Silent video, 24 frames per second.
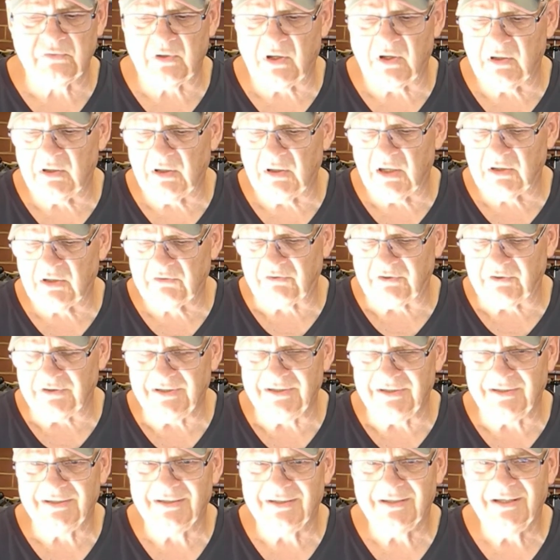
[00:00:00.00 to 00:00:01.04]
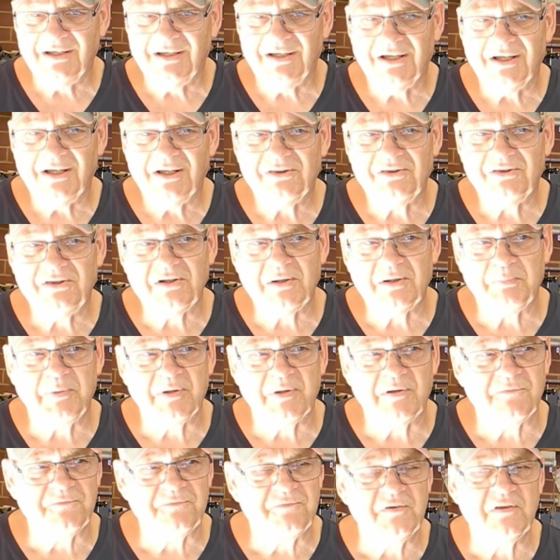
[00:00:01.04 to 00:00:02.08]
I actually did a
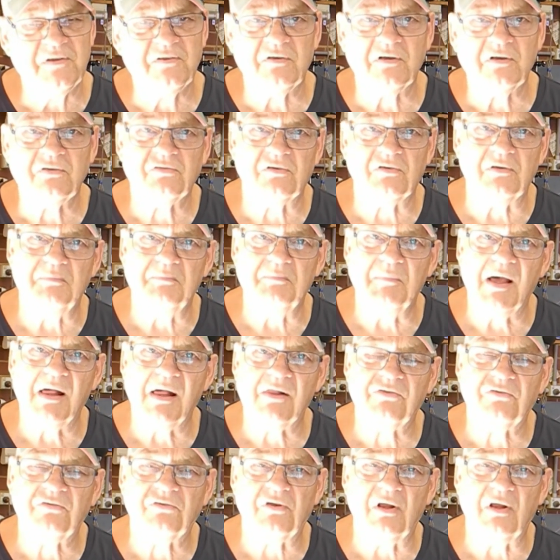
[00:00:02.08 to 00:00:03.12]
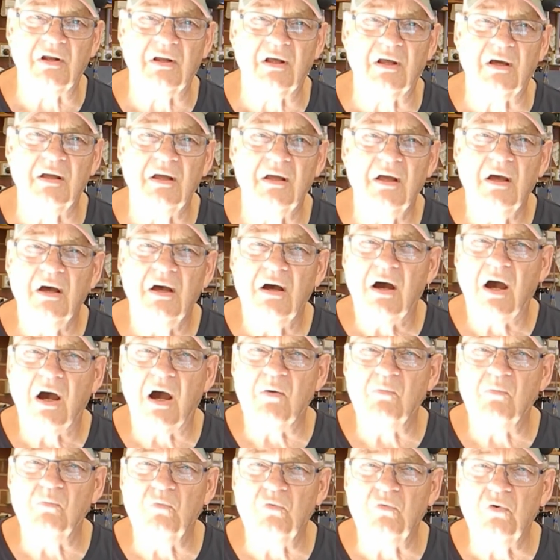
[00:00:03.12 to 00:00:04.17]
bit of physics and maths, and I
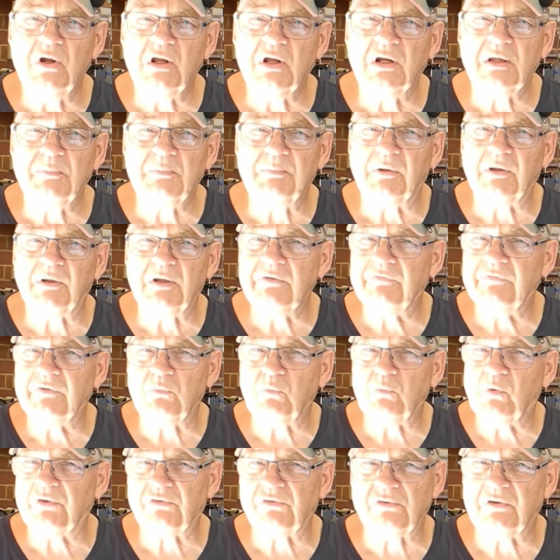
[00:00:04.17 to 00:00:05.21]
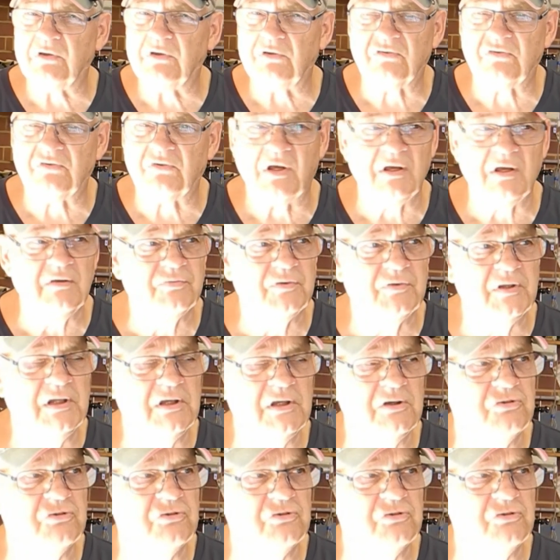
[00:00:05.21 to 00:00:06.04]
really believe it wasn't a safety